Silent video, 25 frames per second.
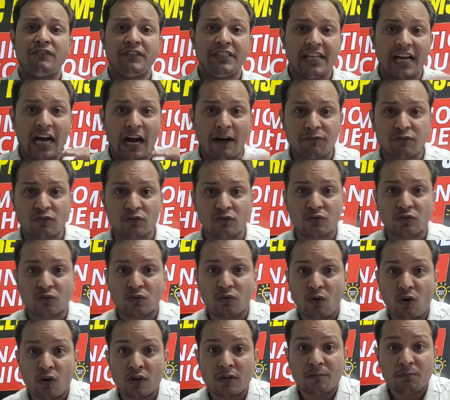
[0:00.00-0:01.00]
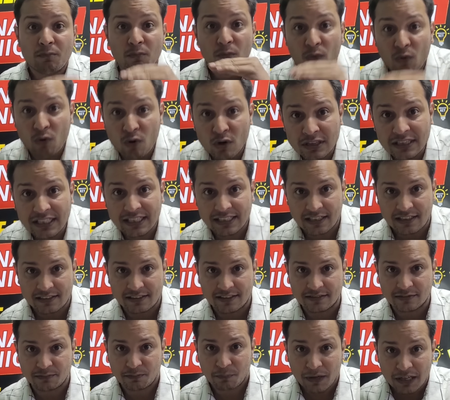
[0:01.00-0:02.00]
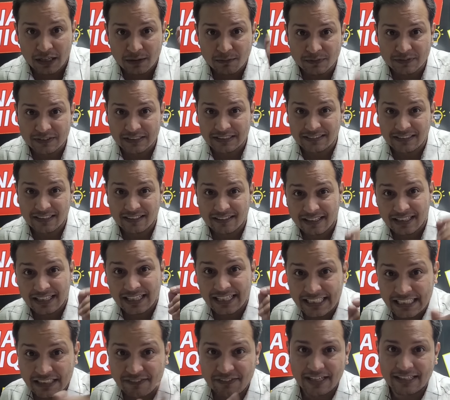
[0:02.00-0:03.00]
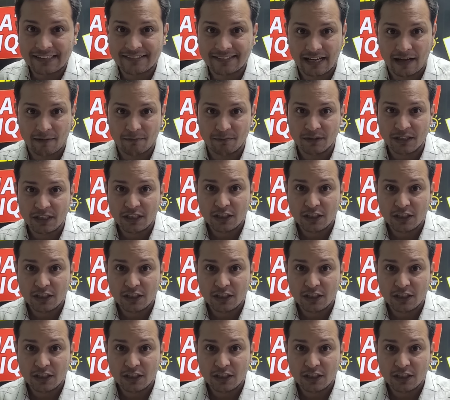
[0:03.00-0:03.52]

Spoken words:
we have to score more than others. Prelims is a relative exam.